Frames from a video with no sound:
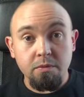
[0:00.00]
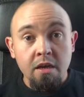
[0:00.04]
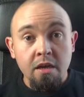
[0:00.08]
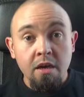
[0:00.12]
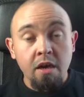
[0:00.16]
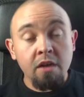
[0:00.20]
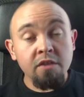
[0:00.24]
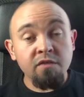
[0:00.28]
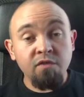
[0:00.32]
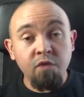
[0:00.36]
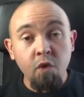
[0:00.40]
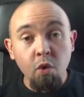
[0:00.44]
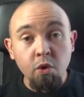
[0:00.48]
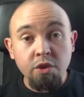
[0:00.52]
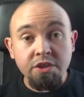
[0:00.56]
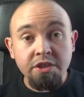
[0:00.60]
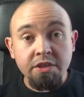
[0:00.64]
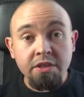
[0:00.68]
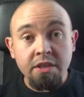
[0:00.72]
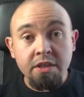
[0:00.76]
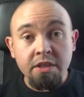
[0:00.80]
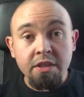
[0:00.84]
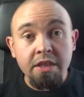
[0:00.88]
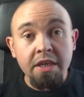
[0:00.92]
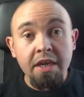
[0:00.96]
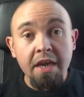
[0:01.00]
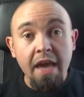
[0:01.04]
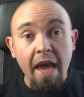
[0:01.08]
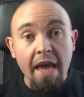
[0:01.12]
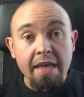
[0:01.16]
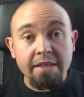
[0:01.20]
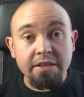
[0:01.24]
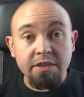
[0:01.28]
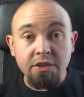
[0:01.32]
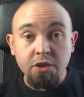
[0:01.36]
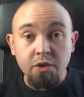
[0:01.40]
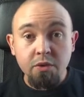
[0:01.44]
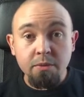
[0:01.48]
Unfortunately,
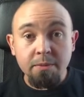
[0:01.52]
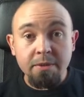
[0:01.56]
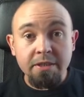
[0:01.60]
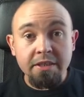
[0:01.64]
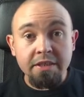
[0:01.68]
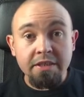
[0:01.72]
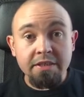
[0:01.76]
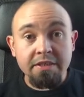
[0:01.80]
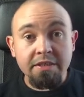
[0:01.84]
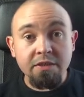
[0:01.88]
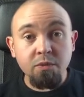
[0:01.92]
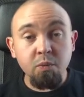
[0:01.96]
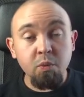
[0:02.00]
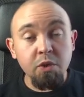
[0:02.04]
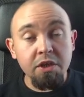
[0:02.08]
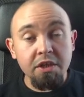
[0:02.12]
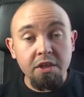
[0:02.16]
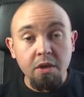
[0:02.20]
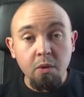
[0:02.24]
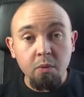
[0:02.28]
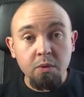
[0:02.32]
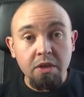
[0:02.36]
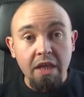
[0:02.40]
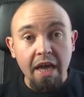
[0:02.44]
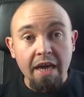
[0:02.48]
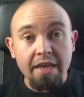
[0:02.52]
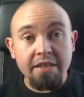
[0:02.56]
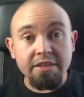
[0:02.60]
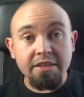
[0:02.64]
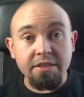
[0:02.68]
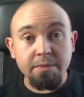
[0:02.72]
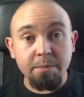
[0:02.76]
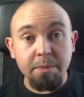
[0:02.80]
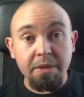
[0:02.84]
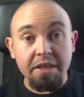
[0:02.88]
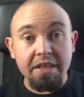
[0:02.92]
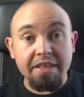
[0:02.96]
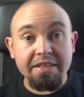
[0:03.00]
as humanists, we don't like to
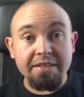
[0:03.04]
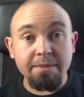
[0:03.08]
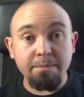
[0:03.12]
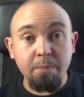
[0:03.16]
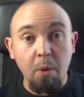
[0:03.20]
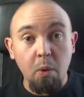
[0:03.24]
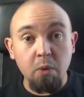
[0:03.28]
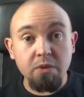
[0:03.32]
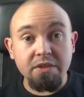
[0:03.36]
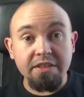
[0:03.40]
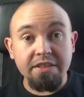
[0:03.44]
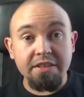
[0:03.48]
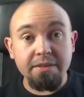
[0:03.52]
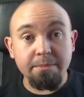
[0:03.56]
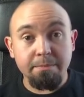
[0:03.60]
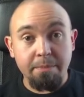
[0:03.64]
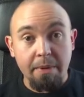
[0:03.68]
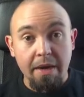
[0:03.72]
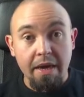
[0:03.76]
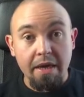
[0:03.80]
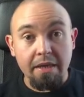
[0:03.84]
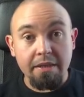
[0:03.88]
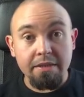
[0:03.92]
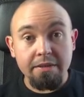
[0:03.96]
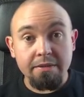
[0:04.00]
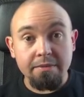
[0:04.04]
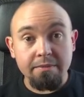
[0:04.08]
be exposed to pain.